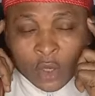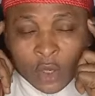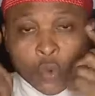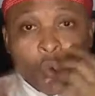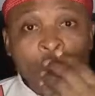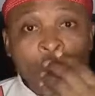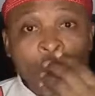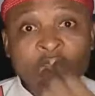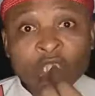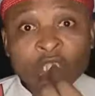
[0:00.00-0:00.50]

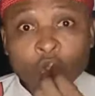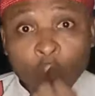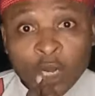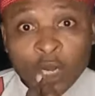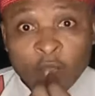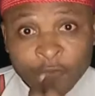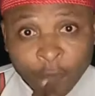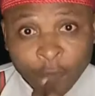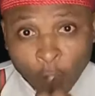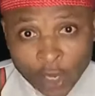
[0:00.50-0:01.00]
with his
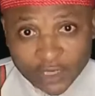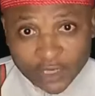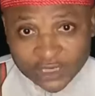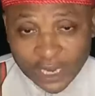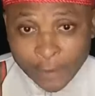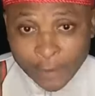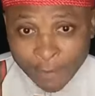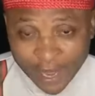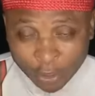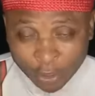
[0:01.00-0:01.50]
only voice
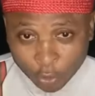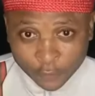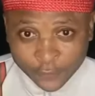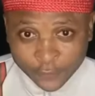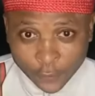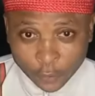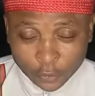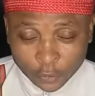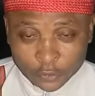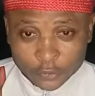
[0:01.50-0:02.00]
and
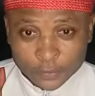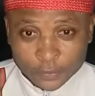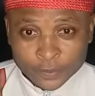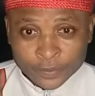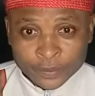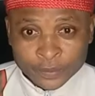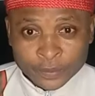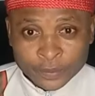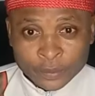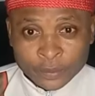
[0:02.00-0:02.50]
microphone
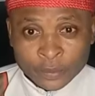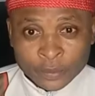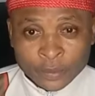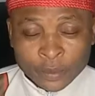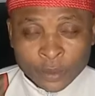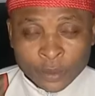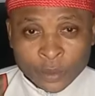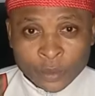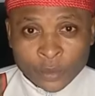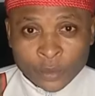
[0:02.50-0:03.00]

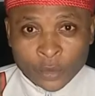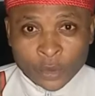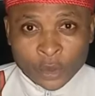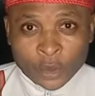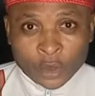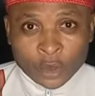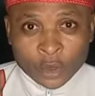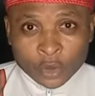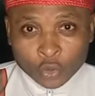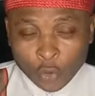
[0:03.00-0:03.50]

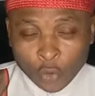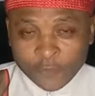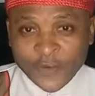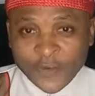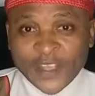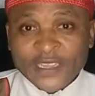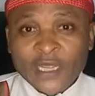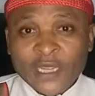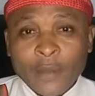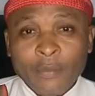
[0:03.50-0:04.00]
to fight
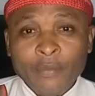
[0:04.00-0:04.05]
them.